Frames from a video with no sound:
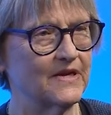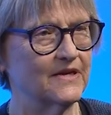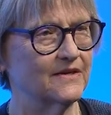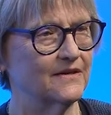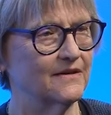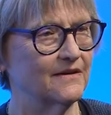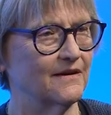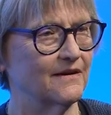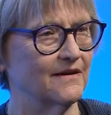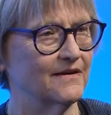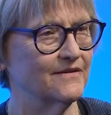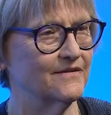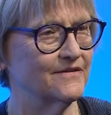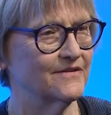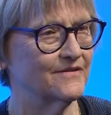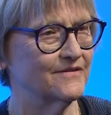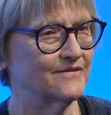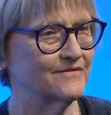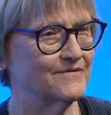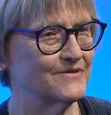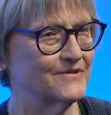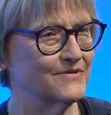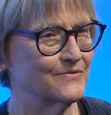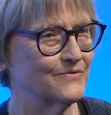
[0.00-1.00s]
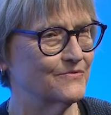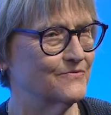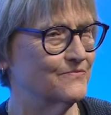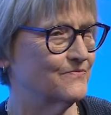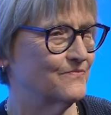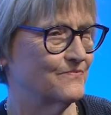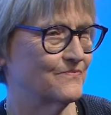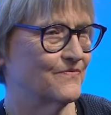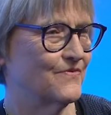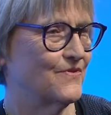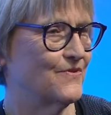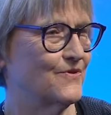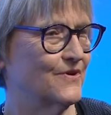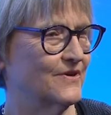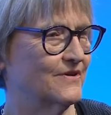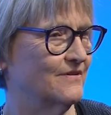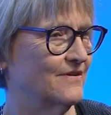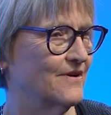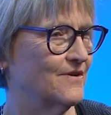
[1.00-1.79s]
and I sort of thought,